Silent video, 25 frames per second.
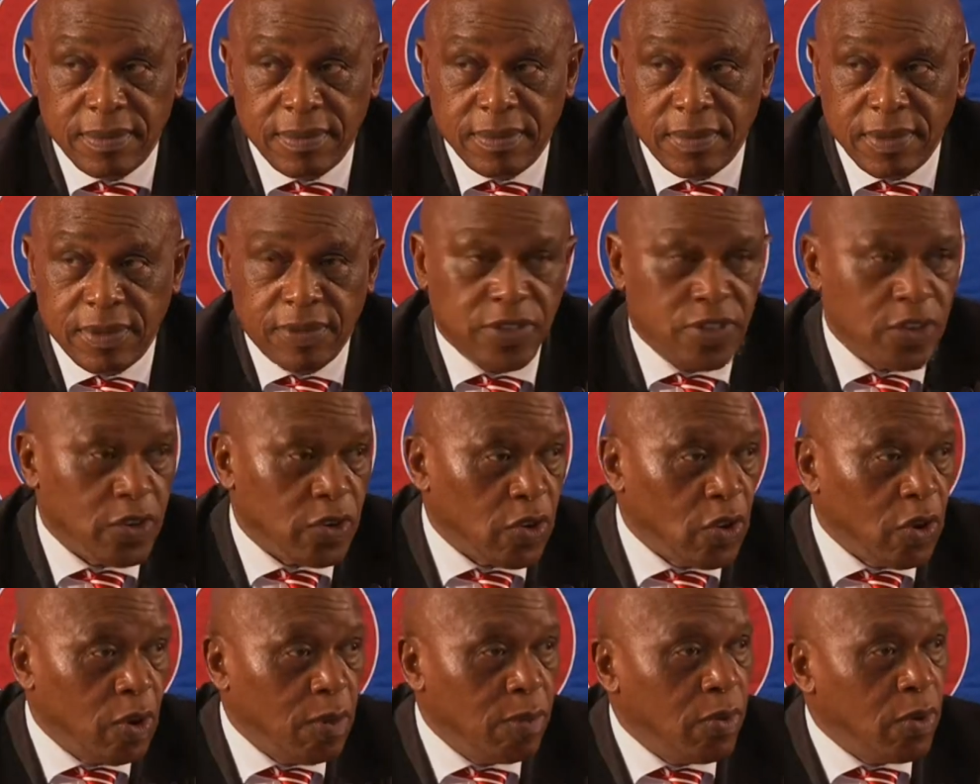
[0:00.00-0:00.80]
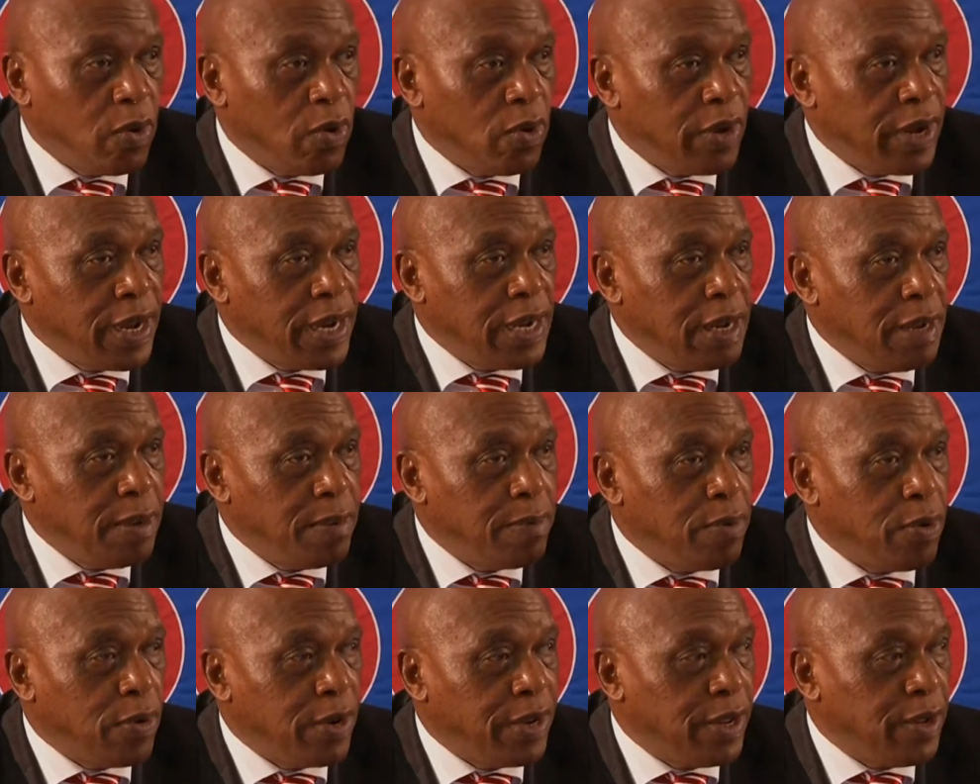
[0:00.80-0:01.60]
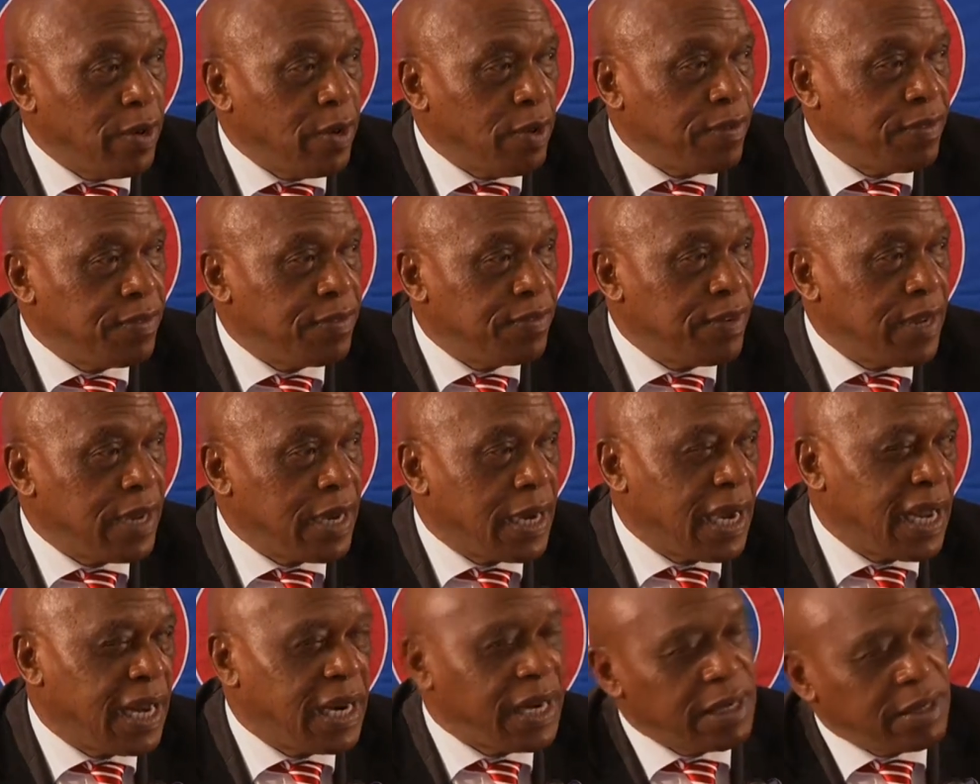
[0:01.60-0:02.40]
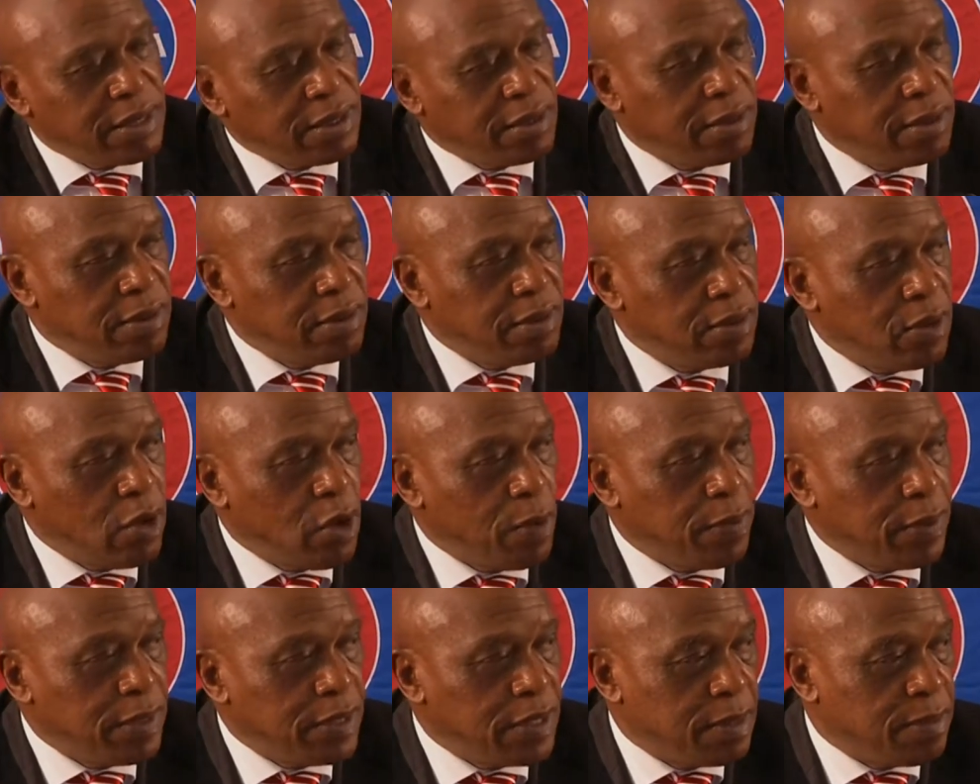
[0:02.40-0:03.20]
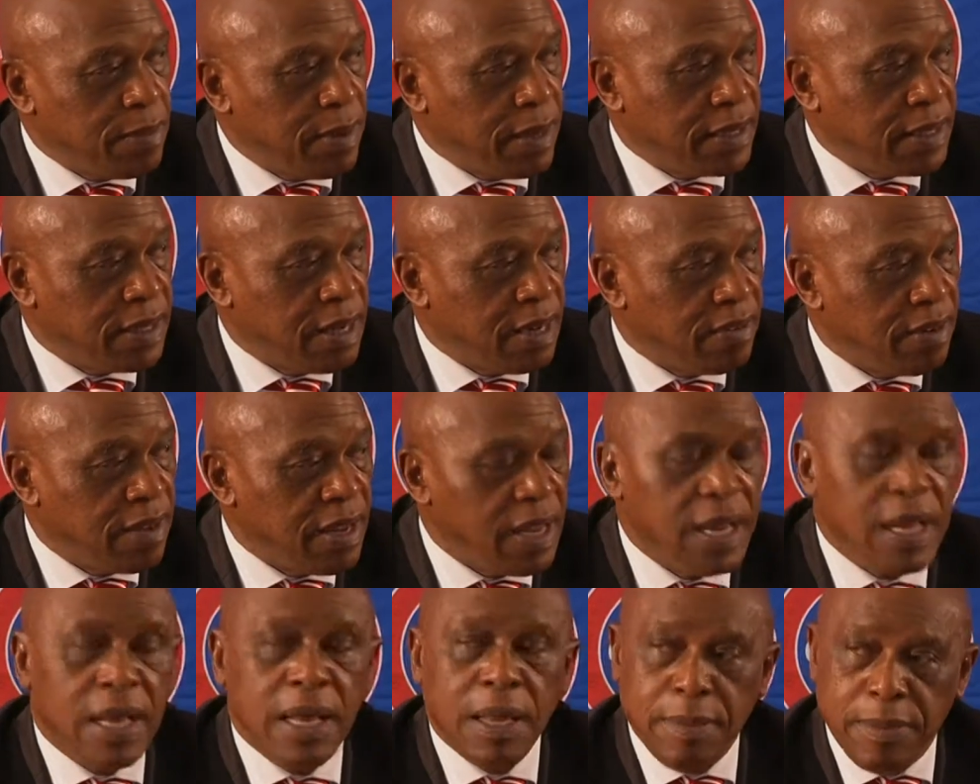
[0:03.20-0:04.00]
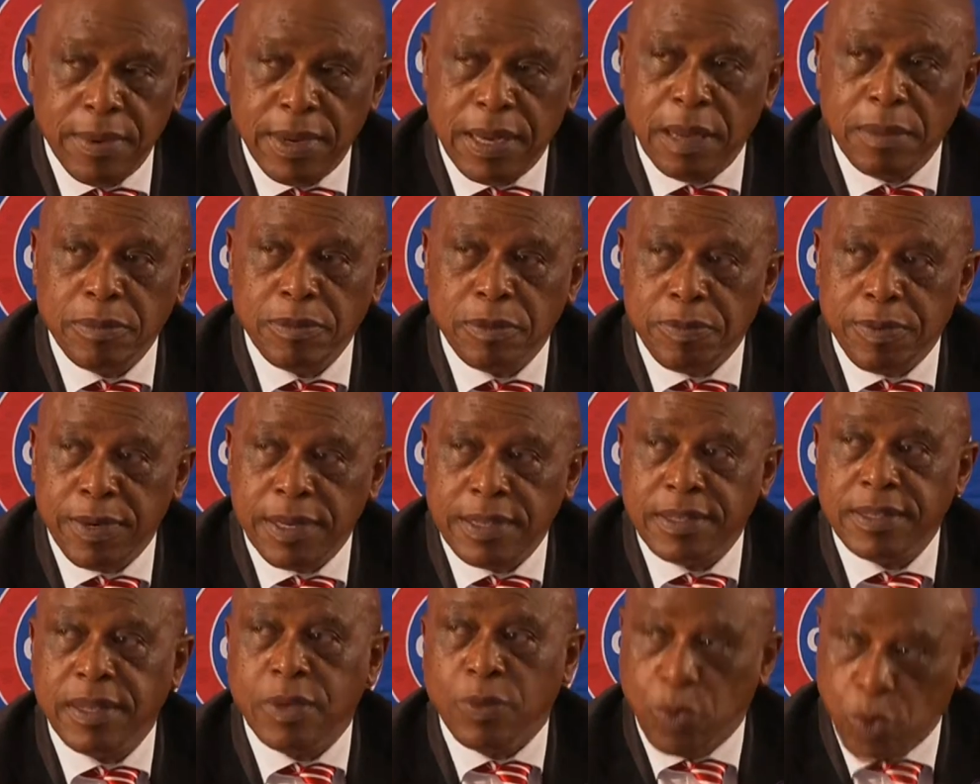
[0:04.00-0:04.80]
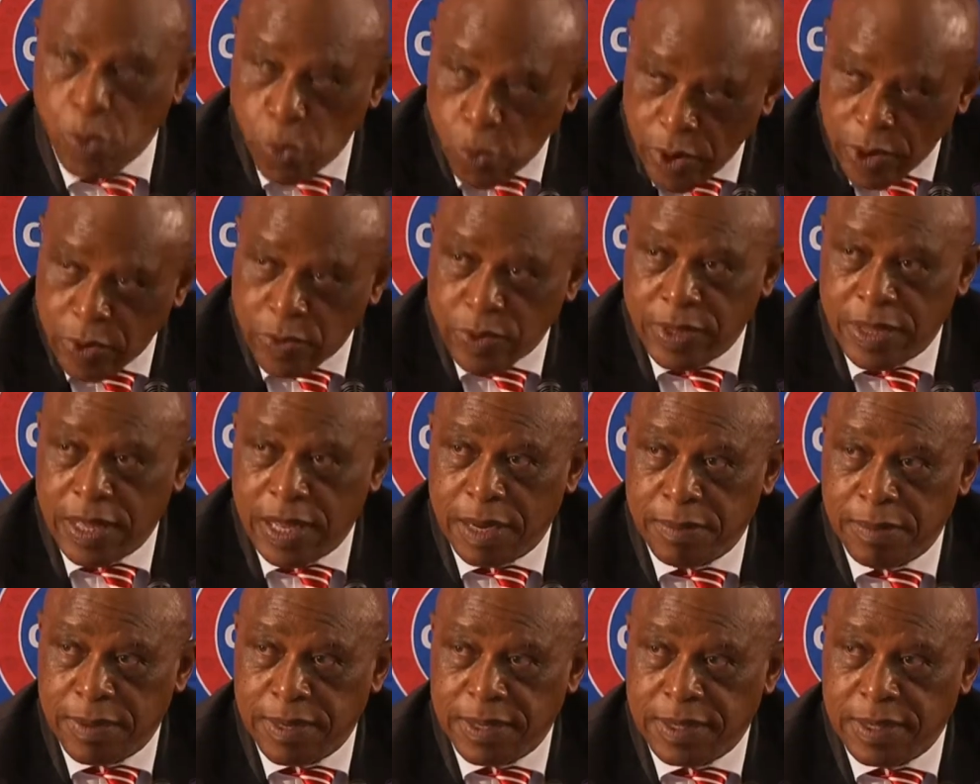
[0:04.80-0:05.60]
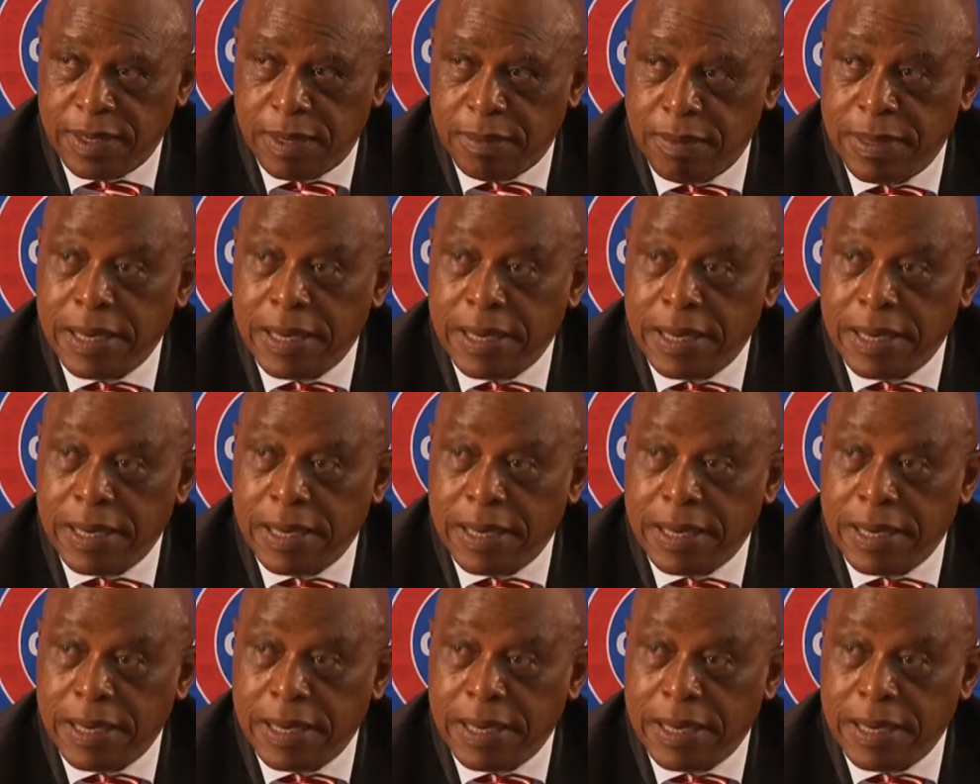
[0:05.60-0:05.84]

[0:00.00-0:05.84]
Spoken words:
If Jerome or anybody of a color opposite myself becomes president, we'll work with that president.